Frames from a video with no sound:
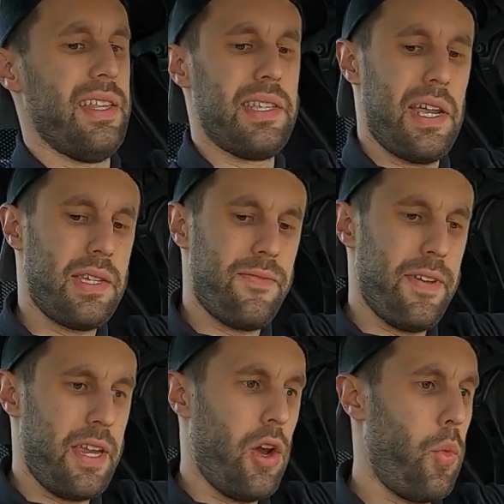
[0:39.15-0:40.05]
In today's
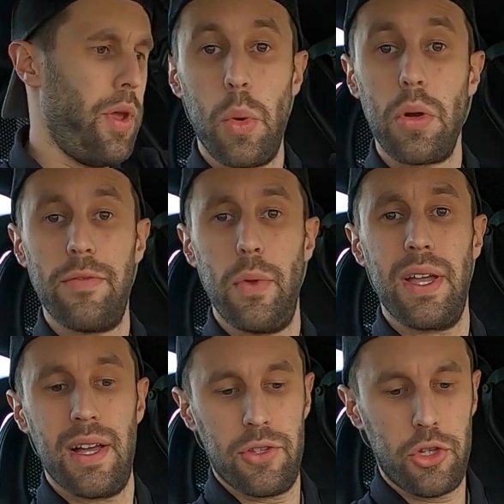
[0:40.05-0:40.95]
video, we're
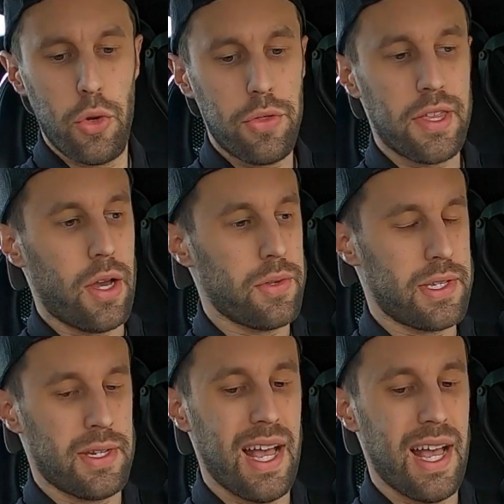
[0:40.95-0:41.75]
reviewing a 2000